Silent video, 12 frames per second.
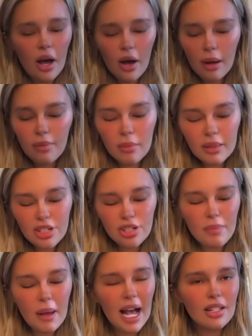So I'll probably
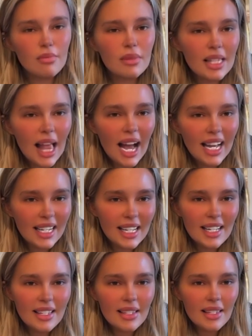just pack some
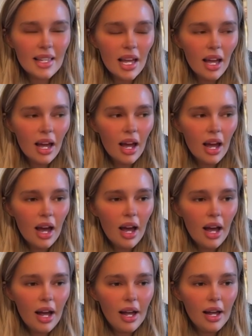sliders.
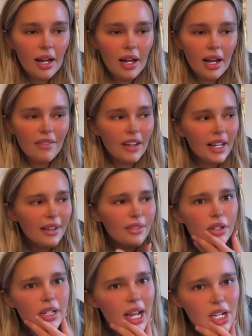I think
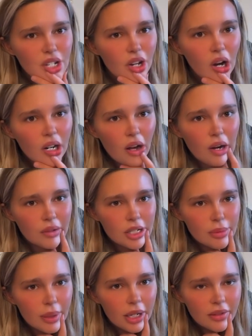I've only actually got an
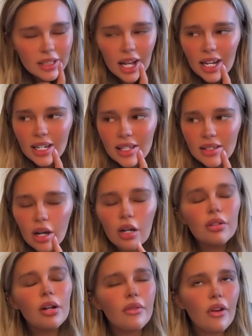orange pair of sliders.
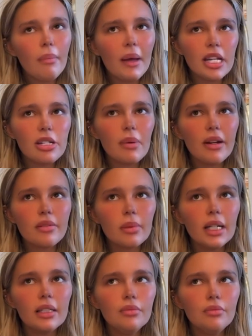Oh, no, I've got a beige pair
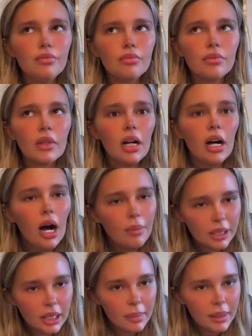as well.
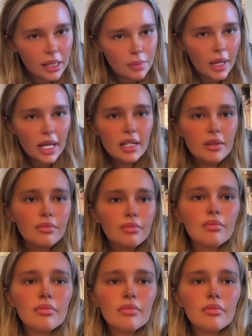I'll bring the beige pair.